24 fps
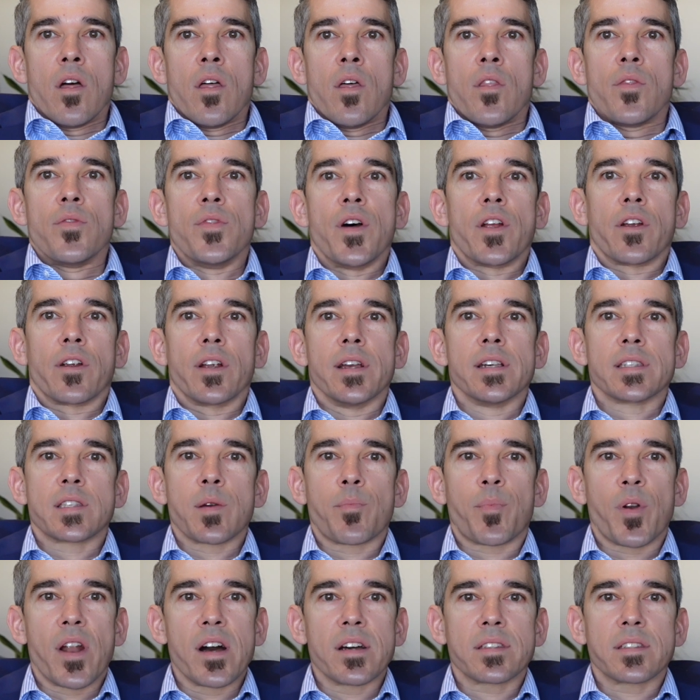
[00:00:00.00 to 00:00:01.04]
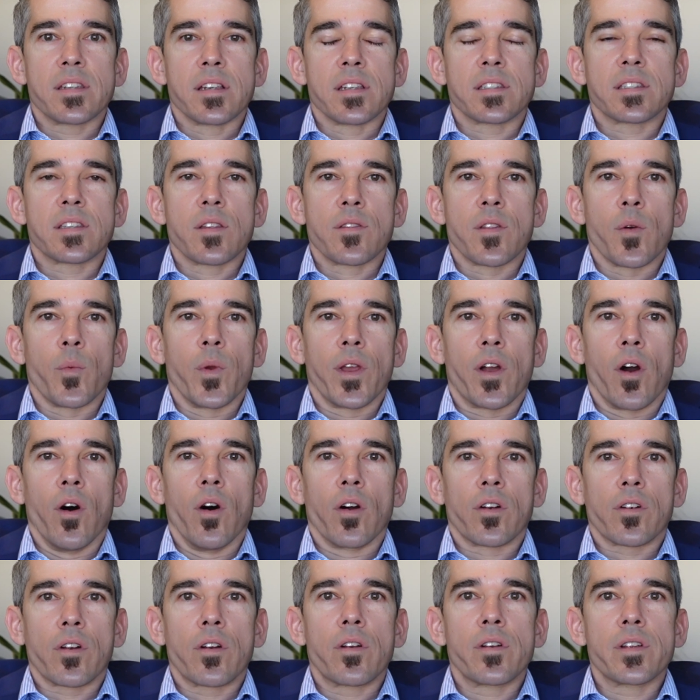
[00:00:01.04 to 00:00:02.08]
there is a process that we call
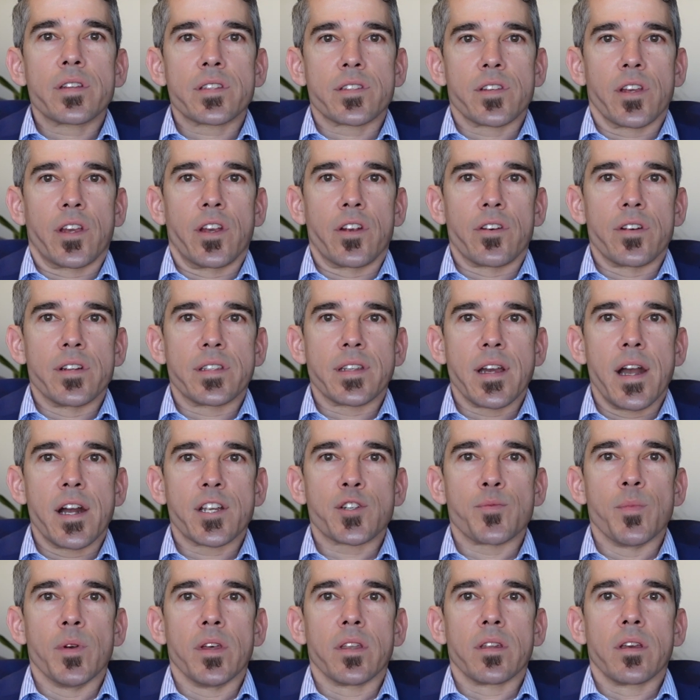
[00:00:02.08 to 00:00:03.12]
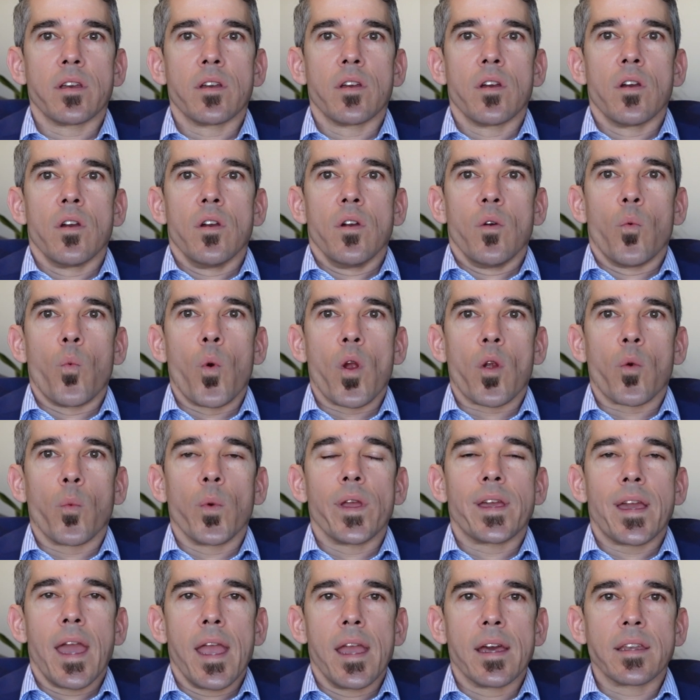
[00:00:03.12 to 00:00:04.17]
earned secure attachment, where we
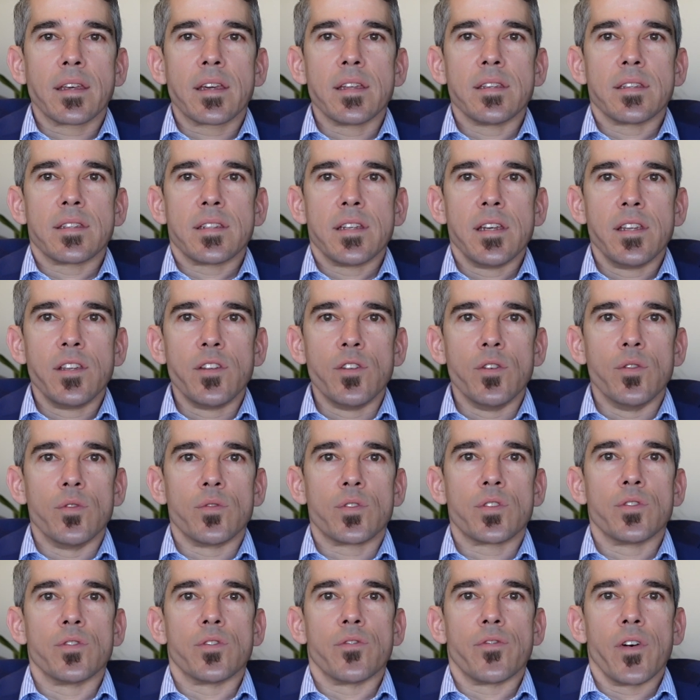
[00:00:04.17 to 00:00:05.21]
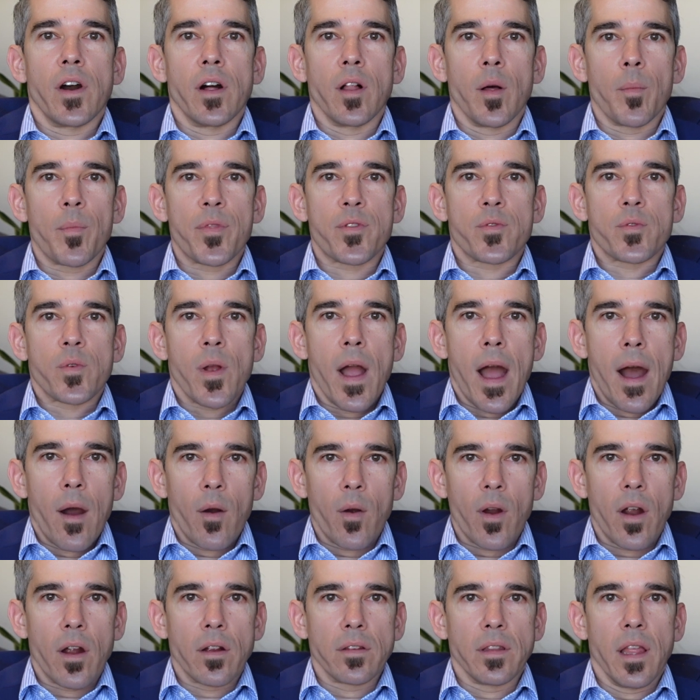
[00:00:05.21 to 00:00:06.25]
can continue to develop
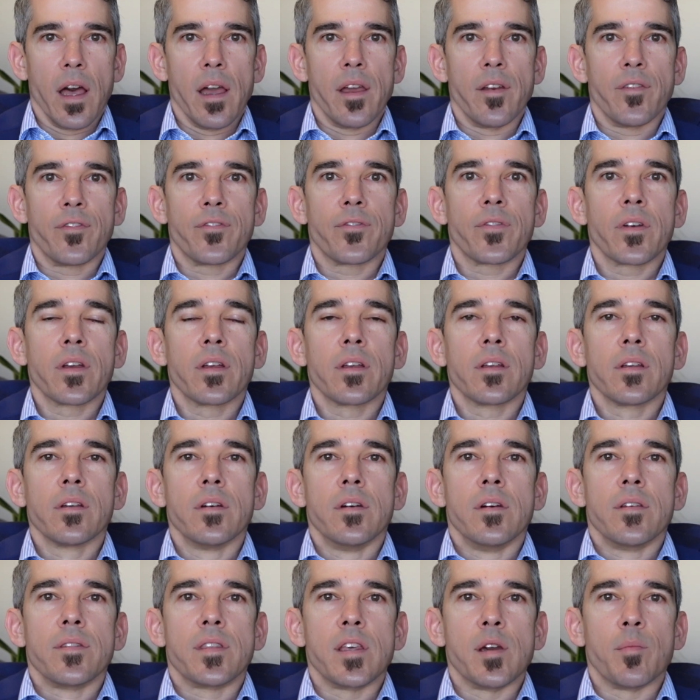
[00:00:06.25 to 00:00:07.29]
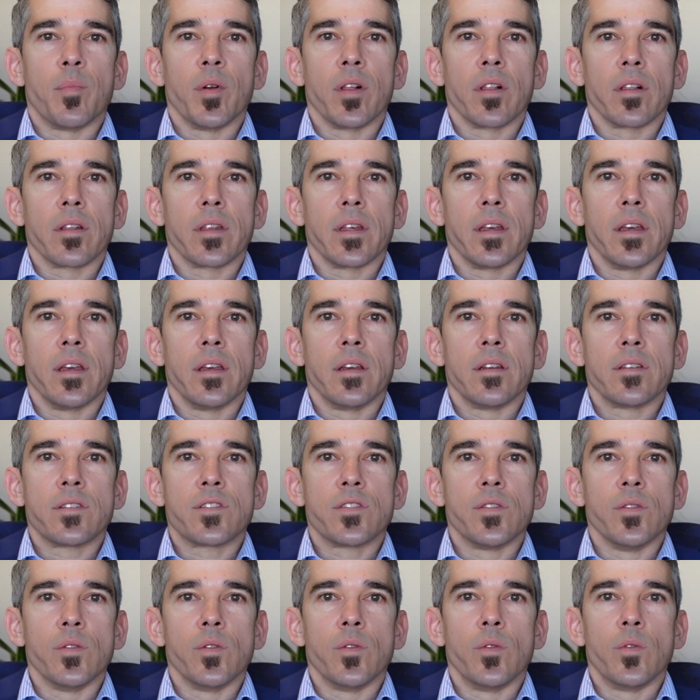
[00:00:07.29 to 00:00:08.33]
throughout our life the ability
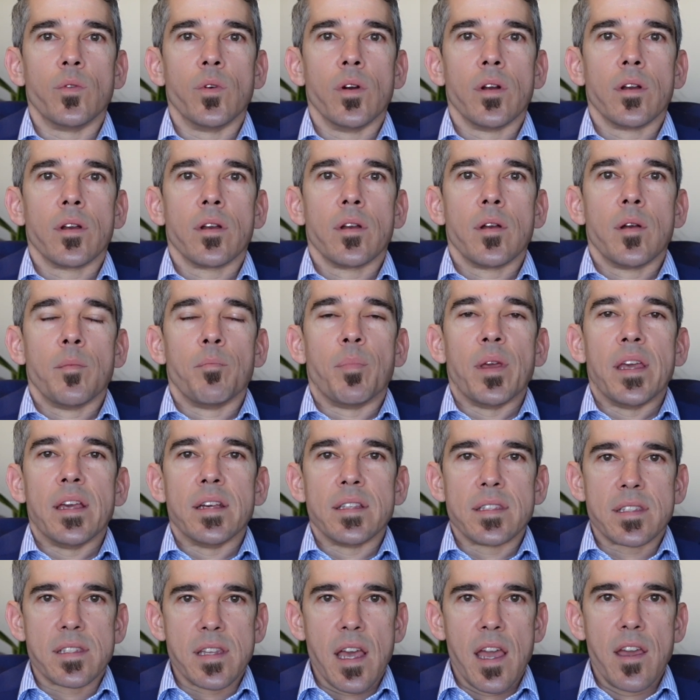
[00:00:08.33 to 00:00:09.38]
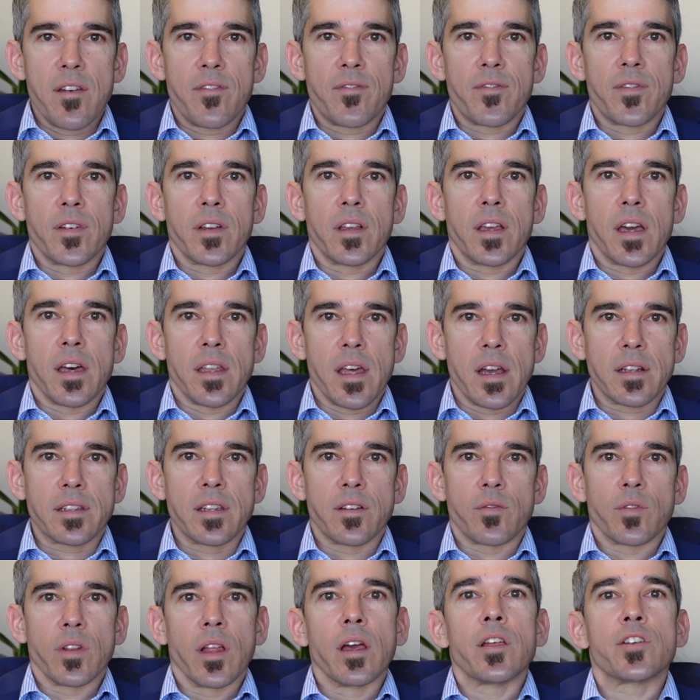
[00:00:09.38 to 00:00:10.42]
to be in safe,
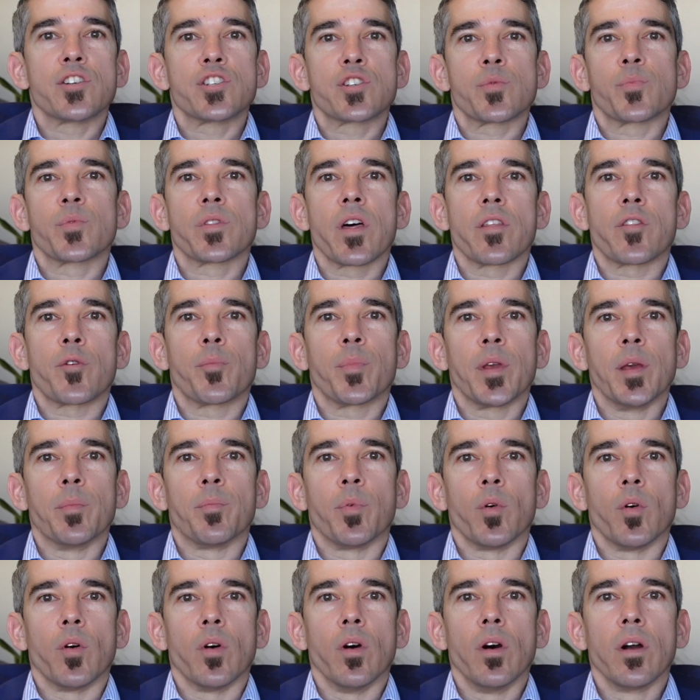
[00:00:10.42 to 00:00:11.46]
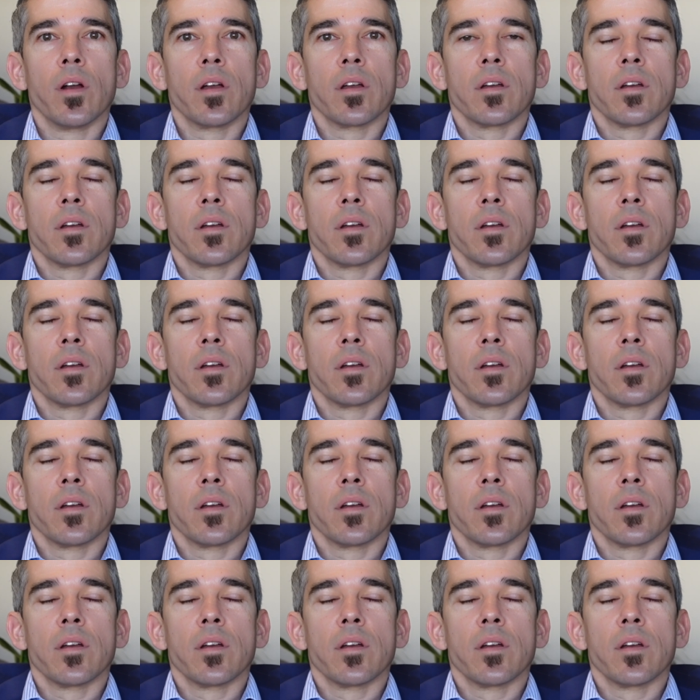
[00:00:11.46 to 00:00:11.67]
connected relationship with other people,